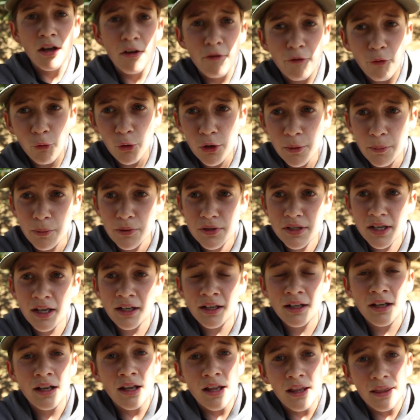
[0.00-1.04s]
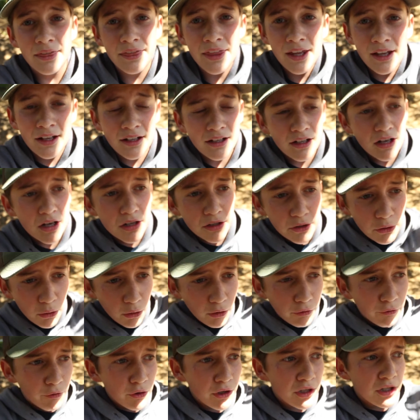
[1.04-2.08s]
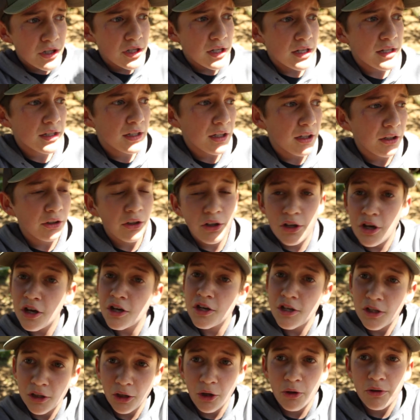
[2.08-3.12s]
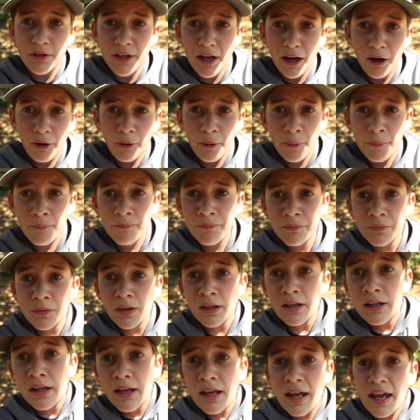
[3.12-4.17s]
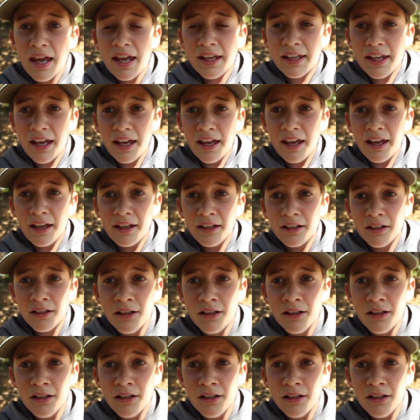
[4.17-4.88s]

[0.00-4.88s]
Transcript: 40%, then your footage is going to look slowed down, aka